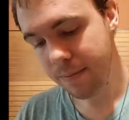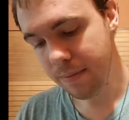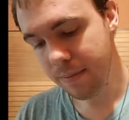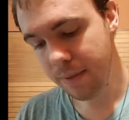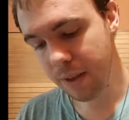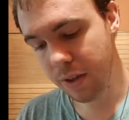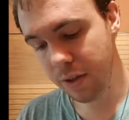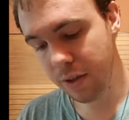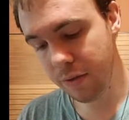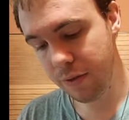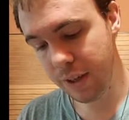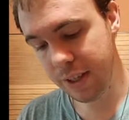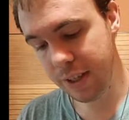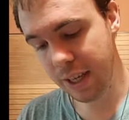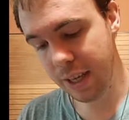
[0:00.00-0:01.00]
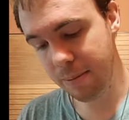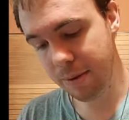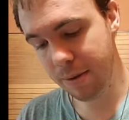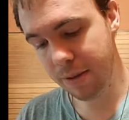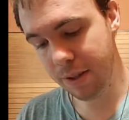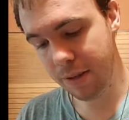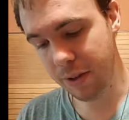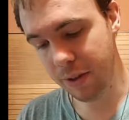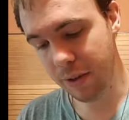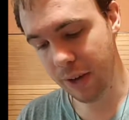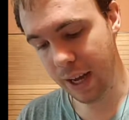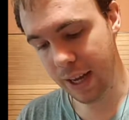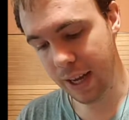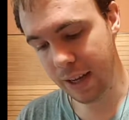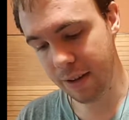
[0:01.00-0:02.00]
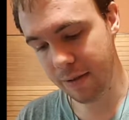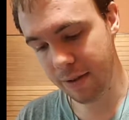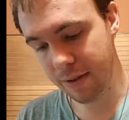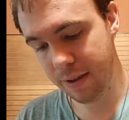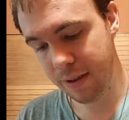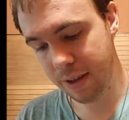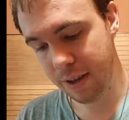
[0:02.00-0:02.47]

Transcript: So for example, if you have